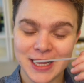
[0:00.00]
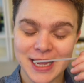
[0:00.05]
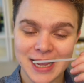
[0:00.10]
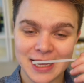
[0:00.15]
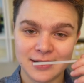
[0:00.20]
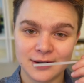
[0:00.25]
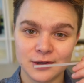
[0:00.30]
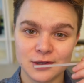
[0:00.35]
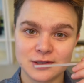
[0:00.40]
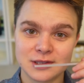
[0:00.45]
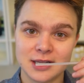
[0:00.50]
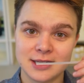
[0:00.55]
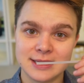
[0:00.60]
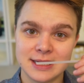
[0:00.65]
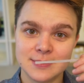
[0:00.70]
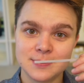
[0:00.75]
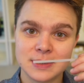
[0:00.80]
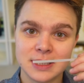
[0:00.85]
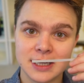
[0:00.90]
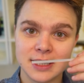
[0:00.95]
Candles, the
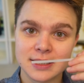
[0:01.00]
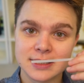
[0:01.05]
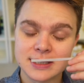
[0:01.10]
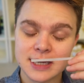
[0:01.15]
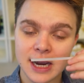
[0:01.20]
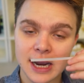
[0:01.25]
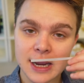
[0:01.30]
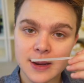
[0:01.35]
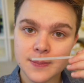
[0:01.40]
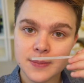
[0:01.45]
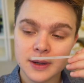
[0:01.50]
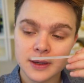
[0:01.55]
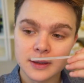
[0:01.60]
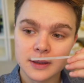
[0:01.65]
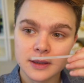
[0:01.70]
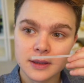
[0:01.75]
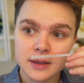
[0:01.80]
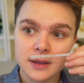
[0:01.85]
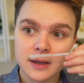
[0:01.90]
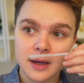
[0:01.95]
diptyque type.
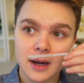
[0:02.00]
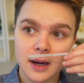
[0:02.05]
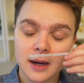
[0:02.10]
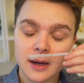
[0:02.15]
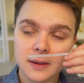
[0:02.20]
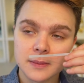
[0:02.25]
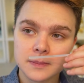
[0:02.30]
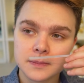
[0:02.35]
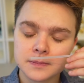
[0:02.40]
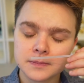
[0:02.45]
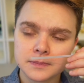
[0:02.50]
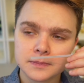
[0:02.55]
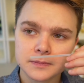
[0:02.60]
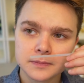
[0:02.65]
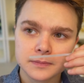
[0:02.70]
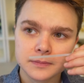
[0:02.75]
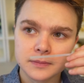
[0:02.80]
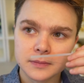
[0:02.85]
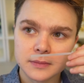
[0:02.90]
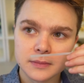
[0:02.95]
Um,
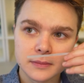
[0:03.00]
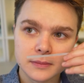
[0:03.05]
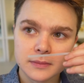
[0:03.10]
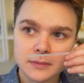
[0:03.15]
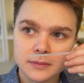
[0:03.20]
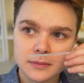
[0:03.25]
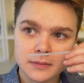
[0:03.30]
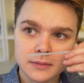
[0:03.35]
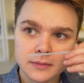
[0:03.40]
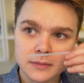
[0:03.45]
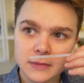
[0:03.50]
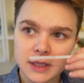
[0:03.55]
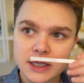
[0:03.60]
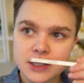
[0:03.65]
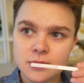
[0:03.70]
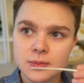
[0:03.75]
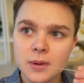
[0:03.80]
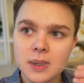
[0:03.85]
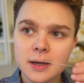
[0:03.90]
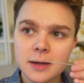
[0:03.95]

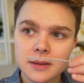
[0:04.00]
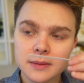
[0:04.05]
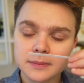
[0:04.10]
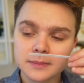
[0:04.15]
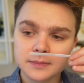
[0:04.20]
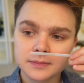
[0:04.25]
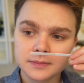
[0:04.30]
this one,